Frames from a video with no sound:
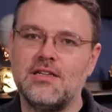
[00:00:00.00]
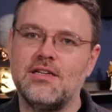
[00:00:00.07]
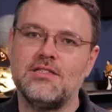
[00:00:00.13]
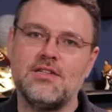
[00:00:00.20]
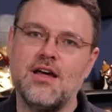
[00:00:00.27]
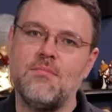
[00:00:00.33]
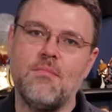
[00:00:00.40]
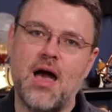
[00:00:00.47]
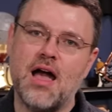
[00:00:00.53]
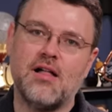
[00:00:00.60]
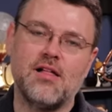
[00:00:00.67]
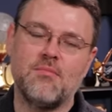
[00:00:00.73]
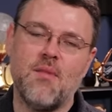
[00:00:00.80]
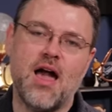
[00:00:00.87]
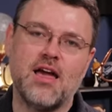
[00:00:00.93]
it's not Mac
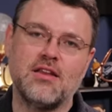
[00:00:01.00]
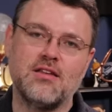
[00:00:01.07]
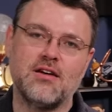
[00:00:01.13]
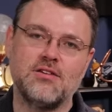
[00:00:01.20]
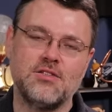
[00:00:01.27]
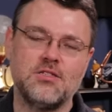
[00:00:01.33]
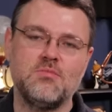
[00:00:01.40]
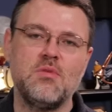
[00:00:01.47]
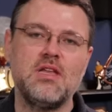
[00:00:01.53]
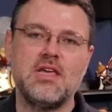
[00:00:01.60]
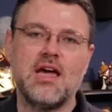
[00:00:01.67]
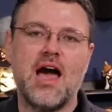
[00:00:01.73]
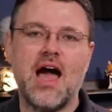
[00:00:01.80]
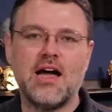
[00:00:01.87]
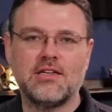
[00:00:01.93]
like Macintosh, it's
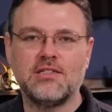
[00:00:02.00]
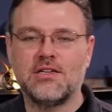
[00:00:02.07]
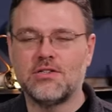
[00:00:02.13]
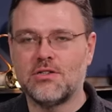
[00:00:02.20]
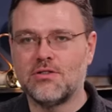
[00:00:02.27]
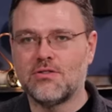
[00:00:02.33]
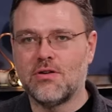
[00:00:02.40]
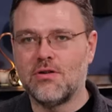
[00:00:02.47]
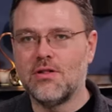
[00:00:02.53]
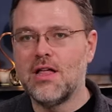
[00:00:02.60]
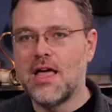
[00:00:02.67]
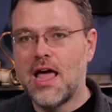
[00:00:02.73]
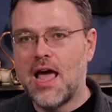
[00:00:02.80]
Media Access Control.